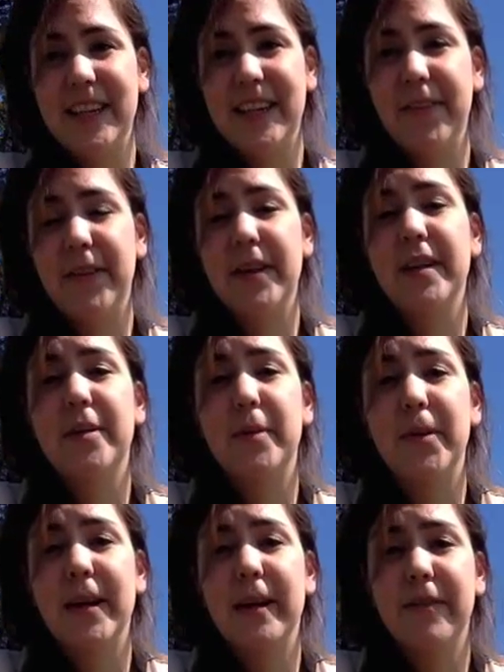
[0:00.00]
If you want to know
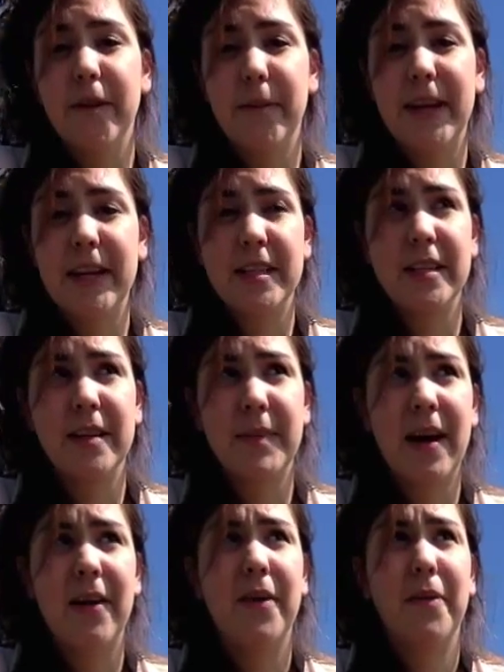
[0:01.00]
more information
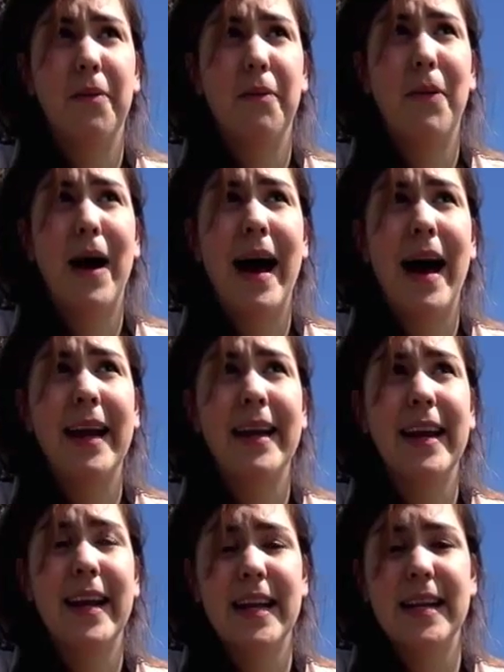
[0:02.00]
about why I
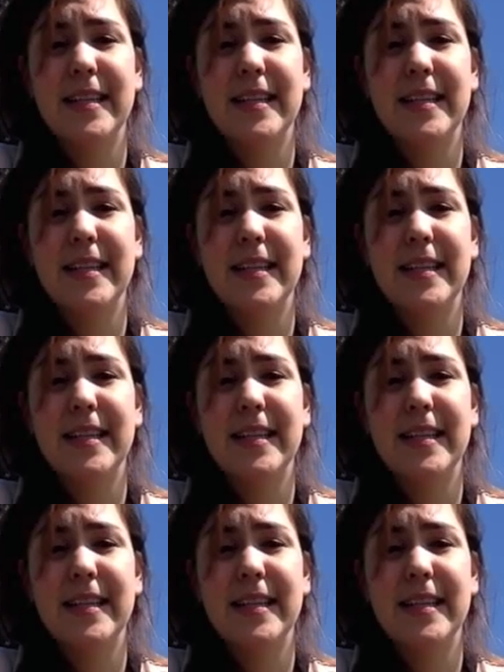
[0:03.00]
did it,